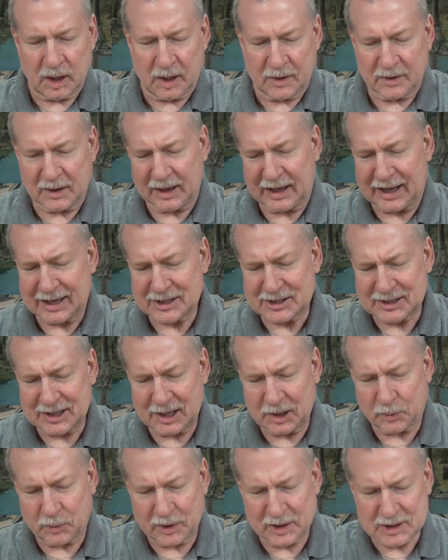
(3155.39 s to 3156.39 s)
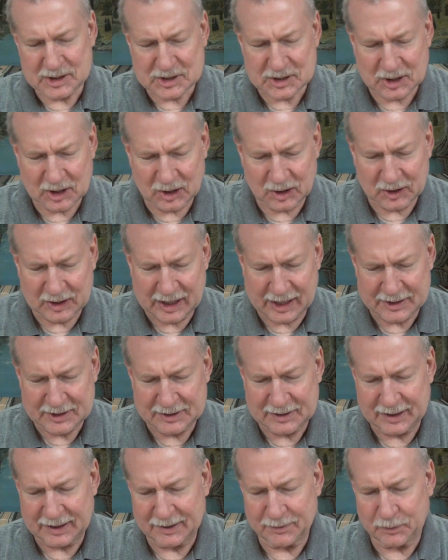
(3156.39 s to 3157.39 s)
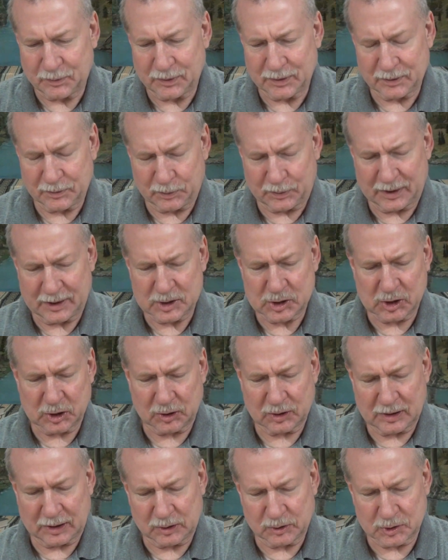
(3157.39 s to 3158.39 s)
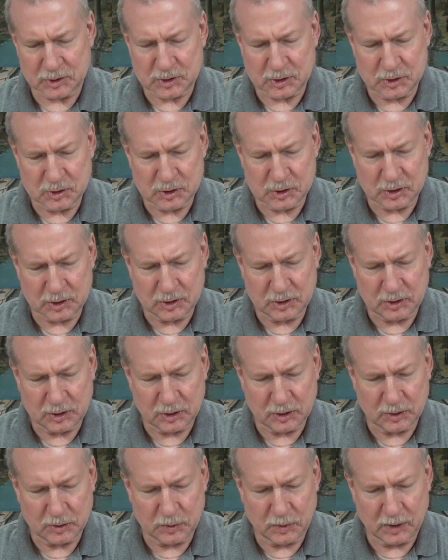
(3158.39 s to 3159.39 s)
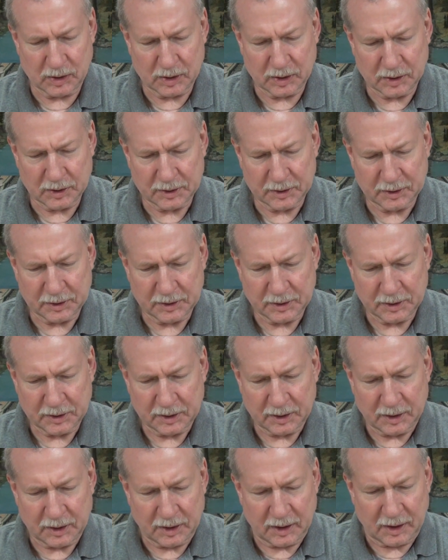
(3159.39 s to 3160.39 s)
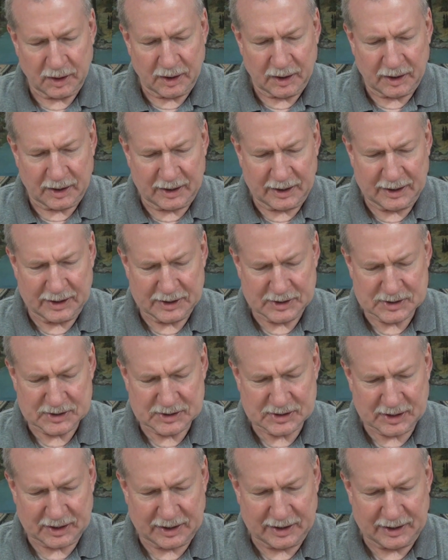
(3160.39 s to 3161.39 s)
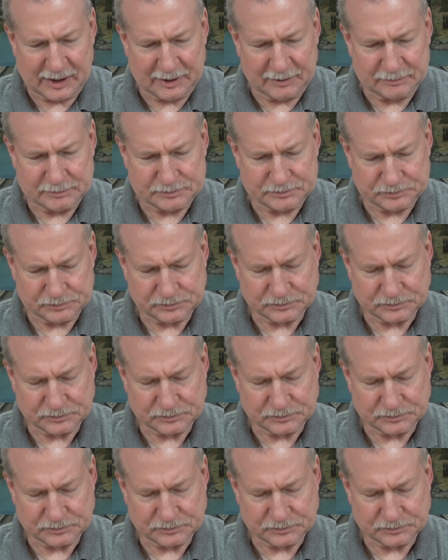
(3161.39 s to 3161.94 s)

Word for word: The last thing I want us to look at today, what a Christian should do, is, um,